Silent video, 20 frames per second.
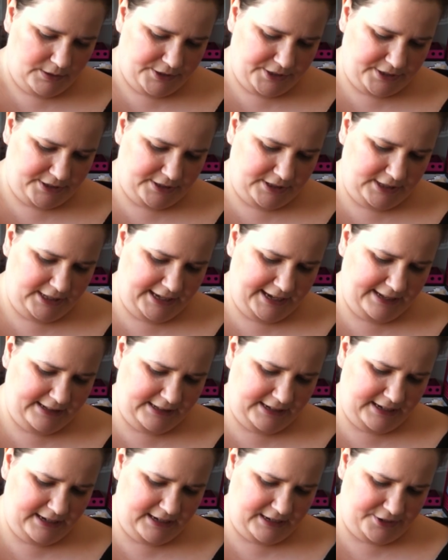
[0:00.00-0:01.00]
So
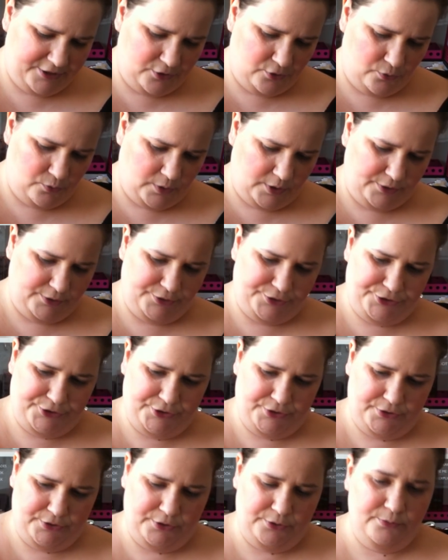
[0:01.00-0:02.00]
clearly I don't want
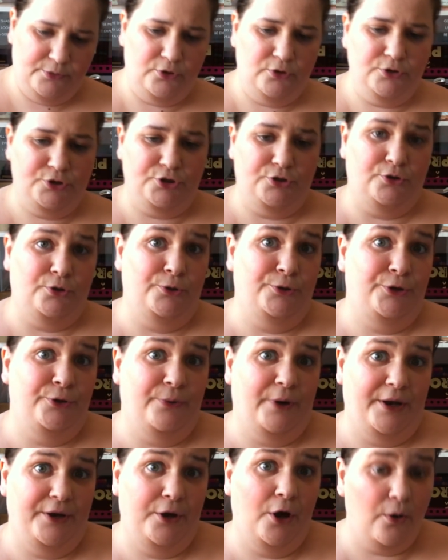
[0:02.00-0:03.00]
too much, or
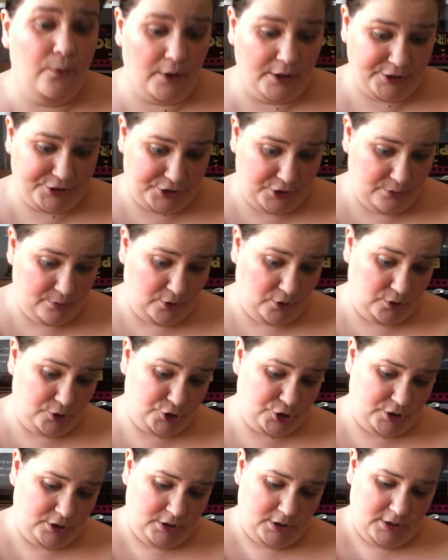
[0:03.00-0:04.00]
do I not want too
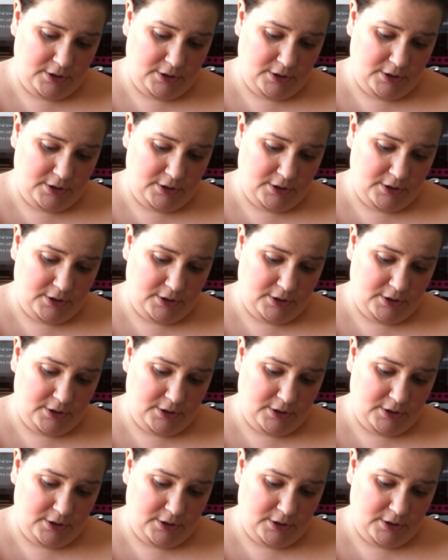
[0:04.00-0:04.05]
much?